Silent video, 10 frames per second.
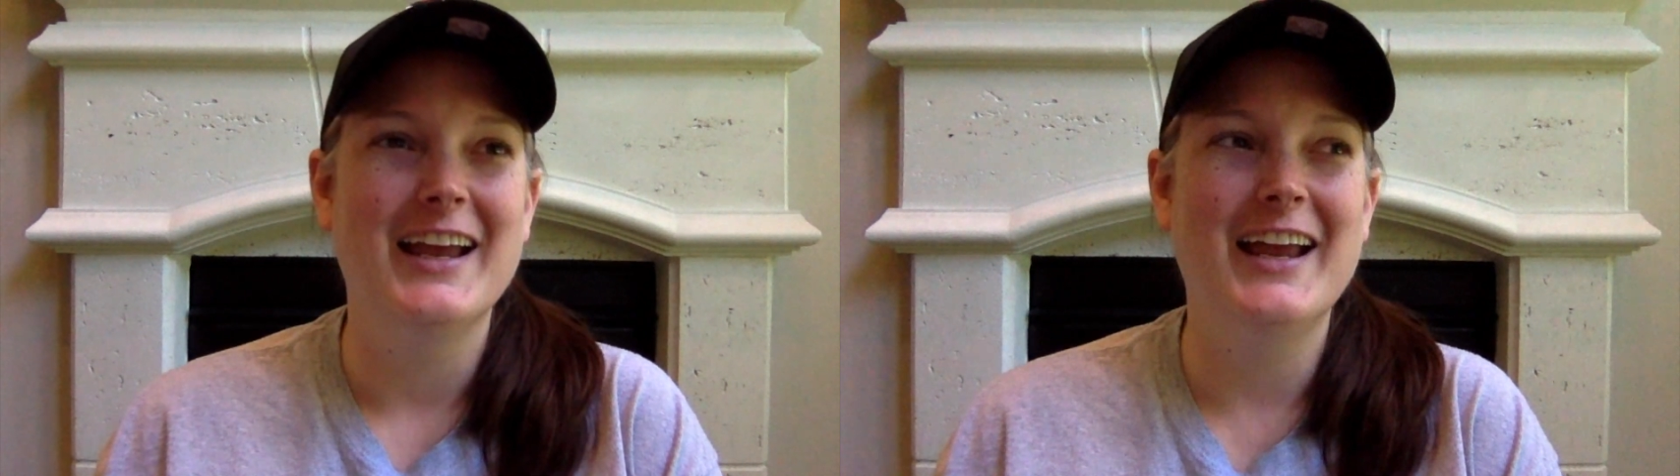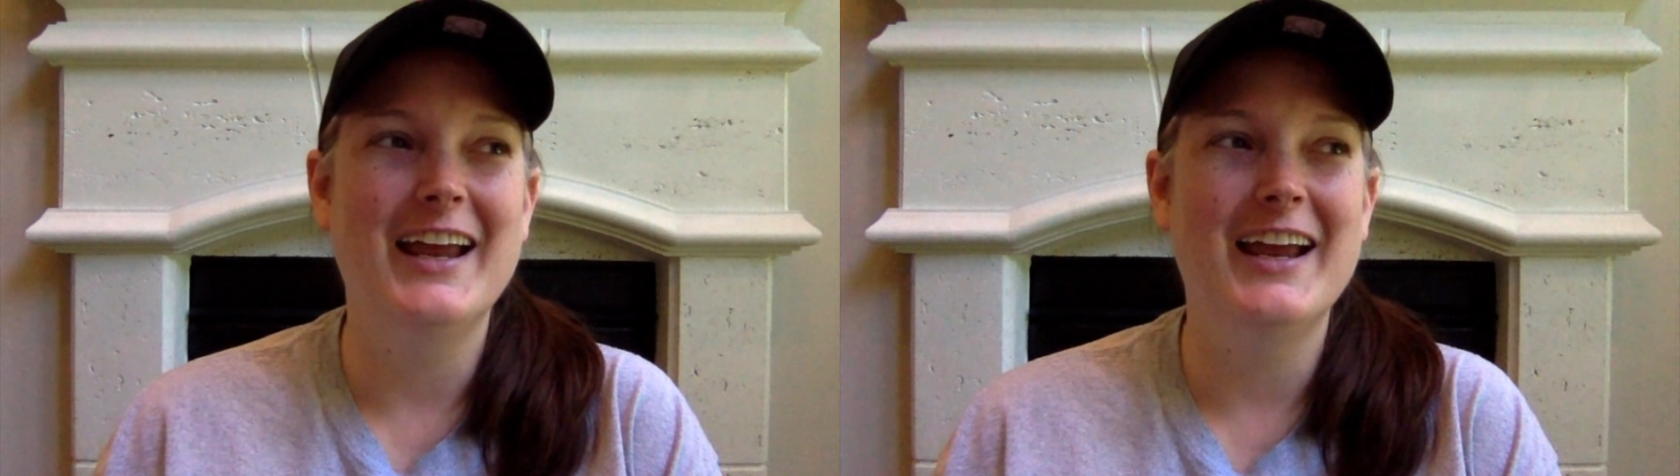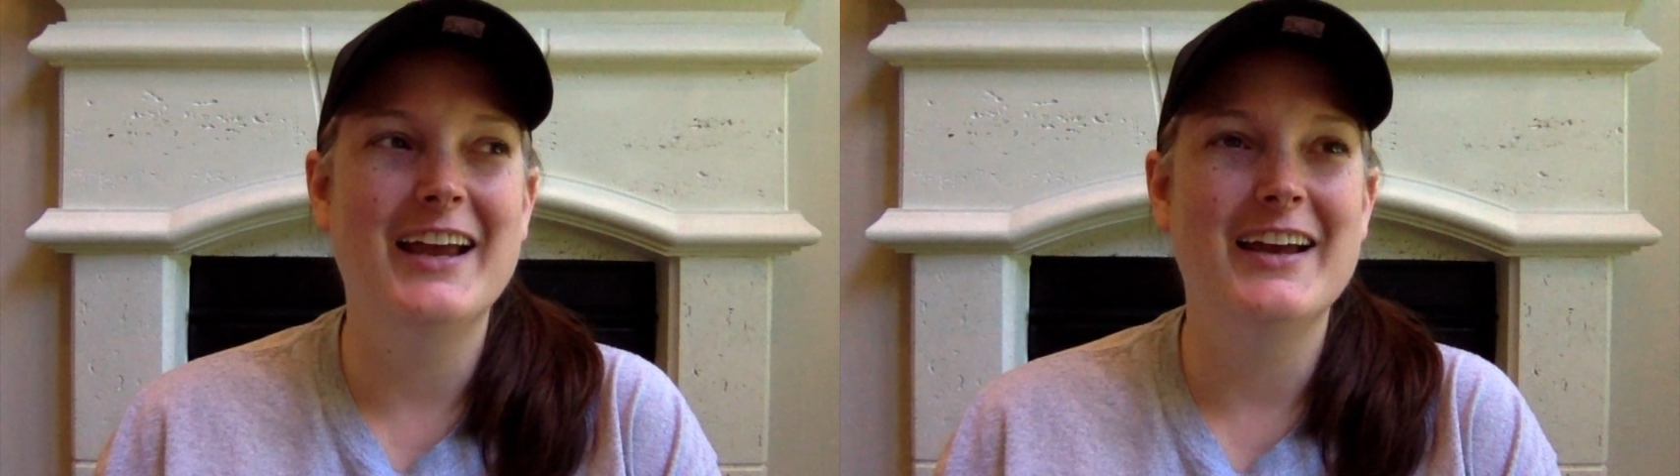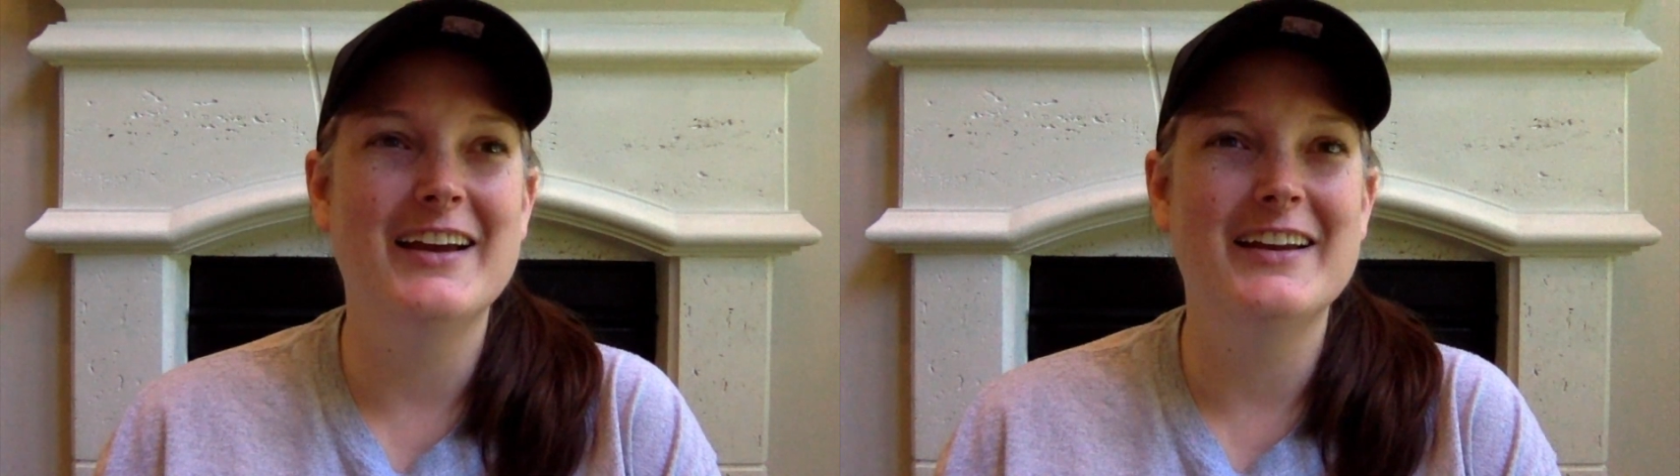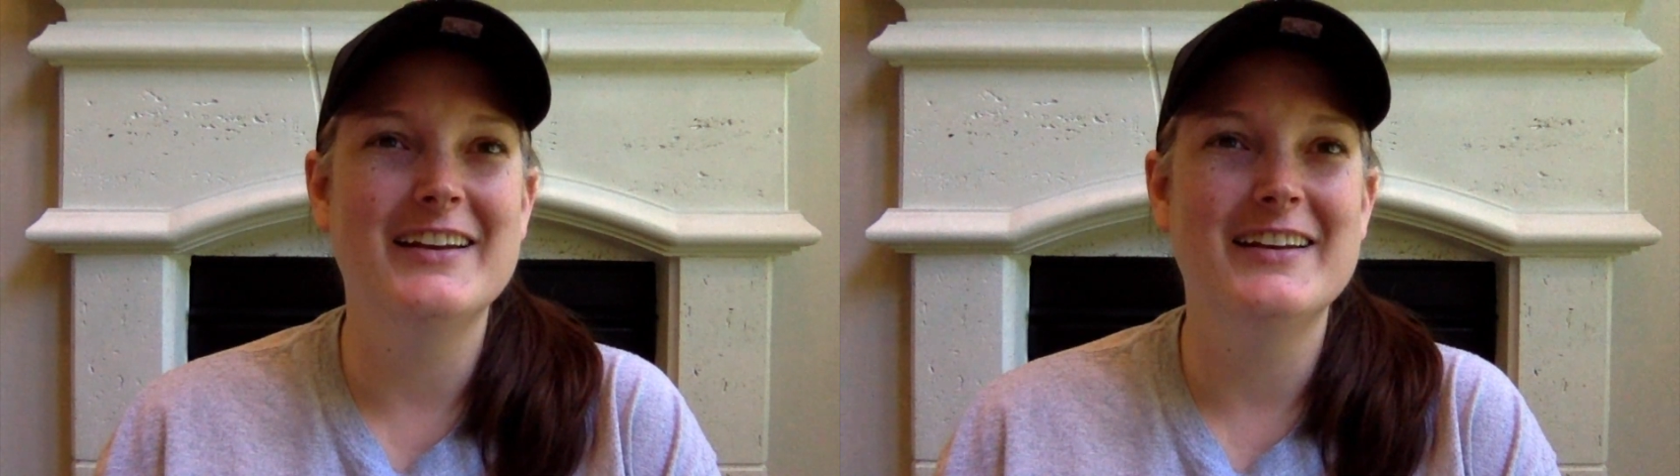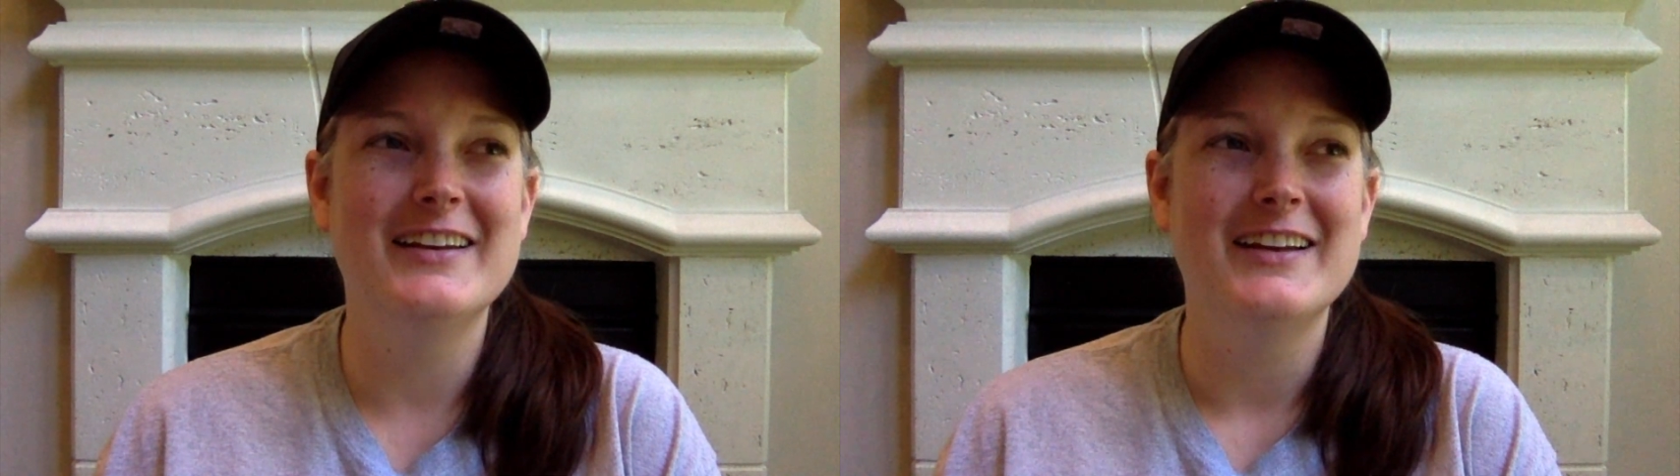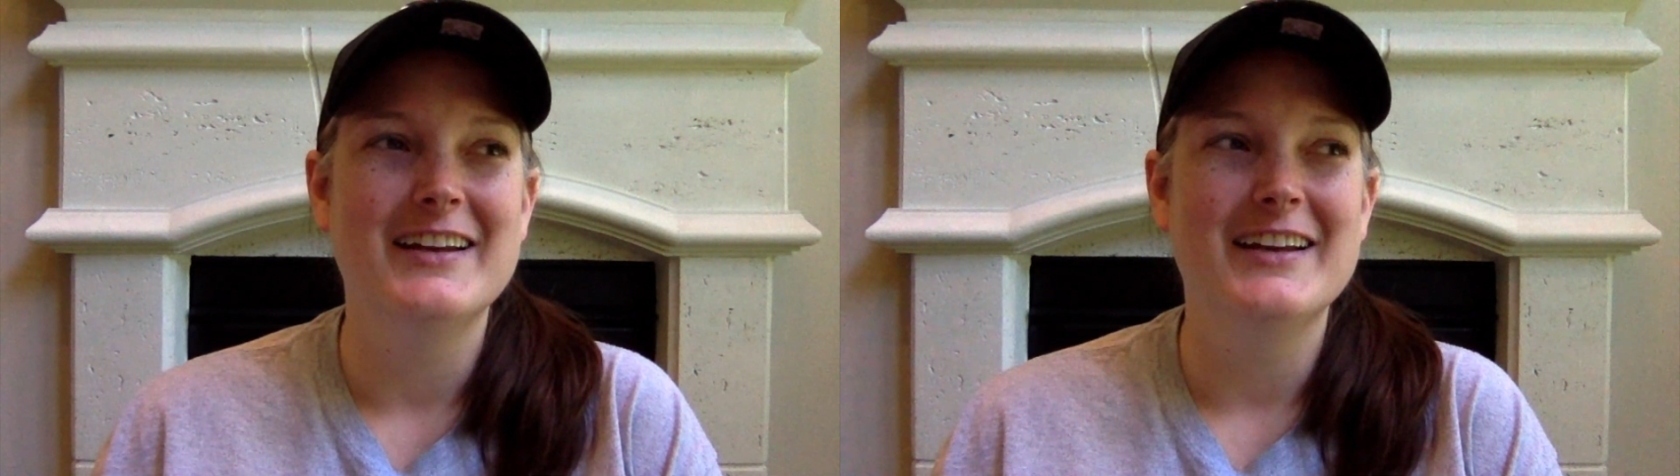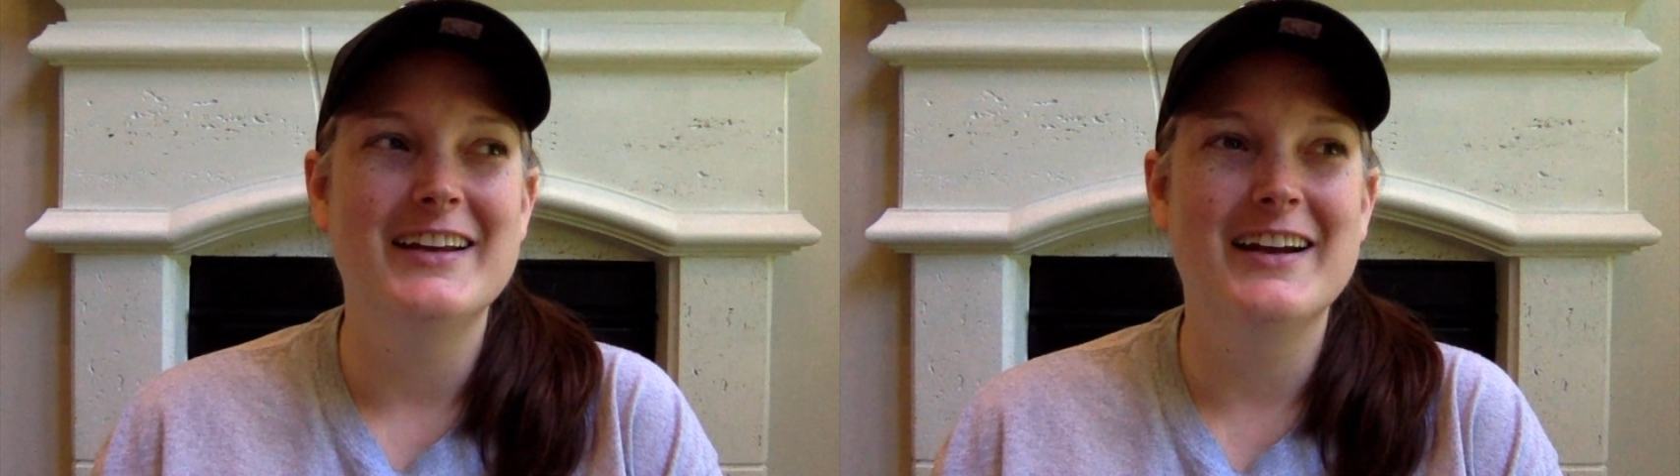And,
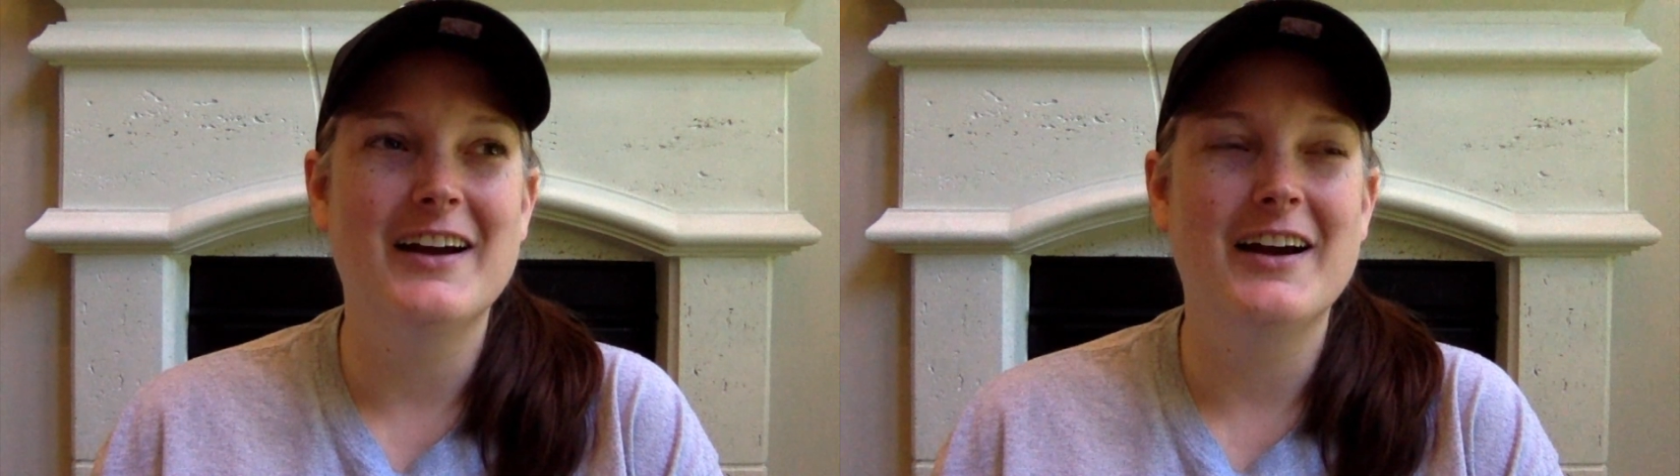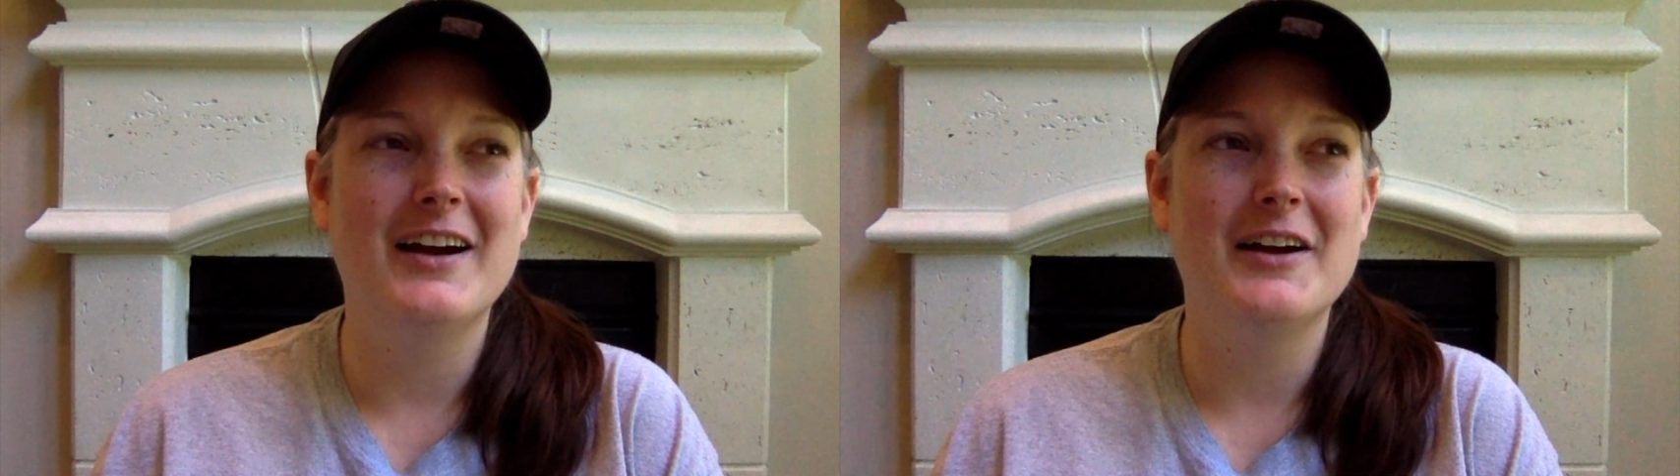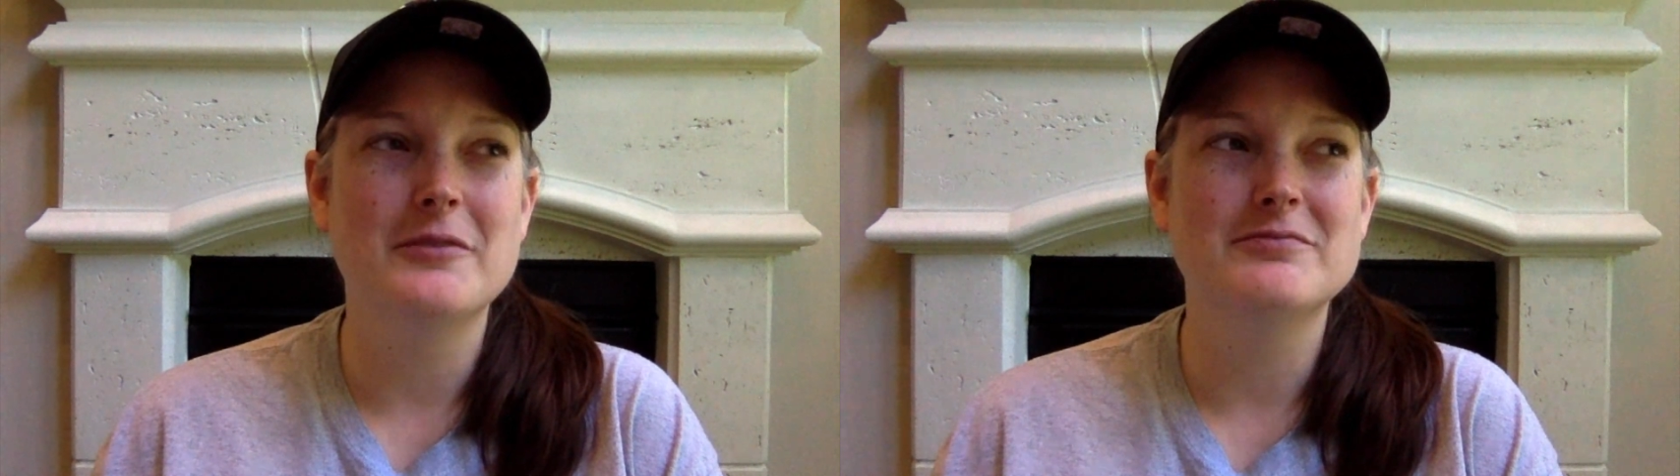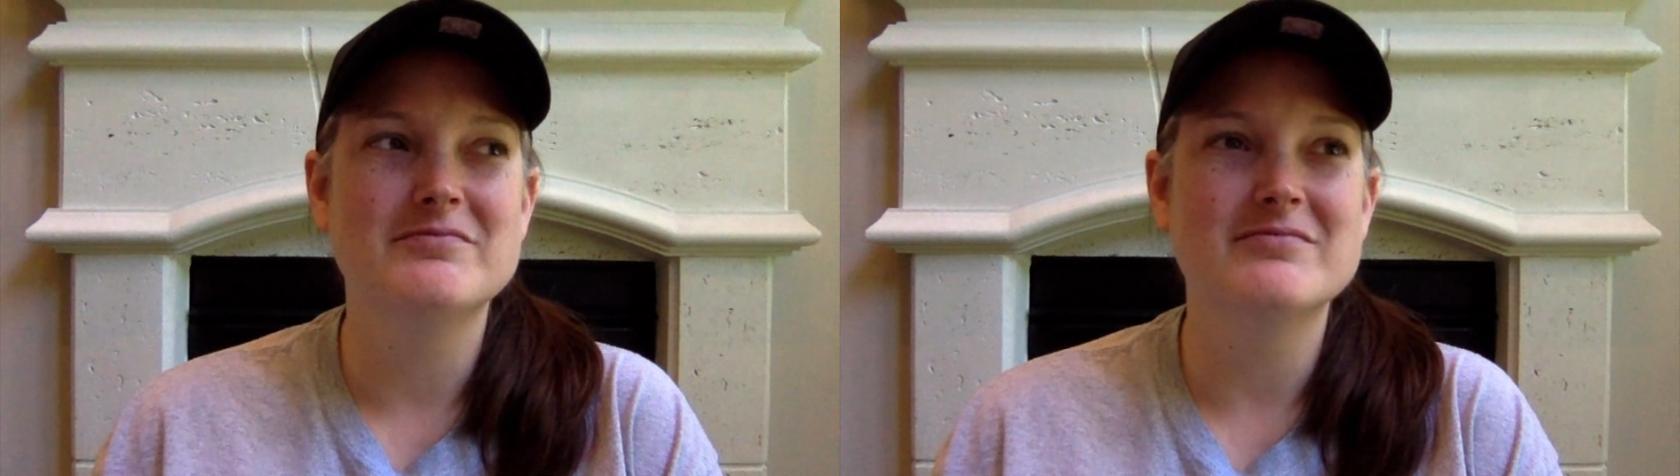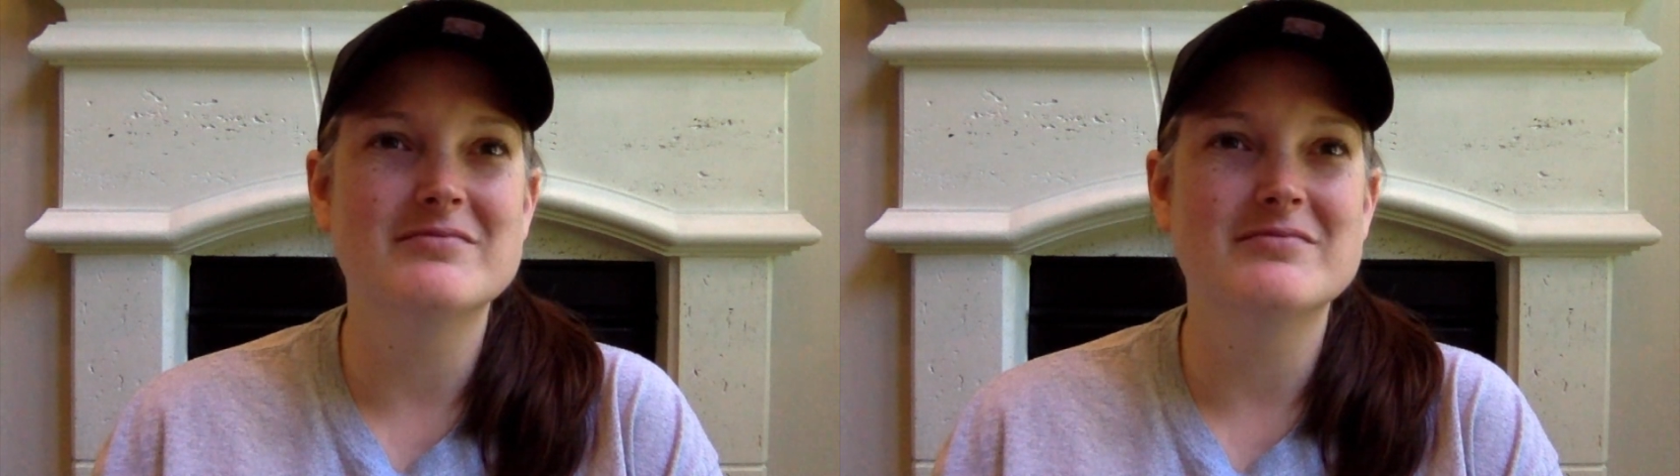um,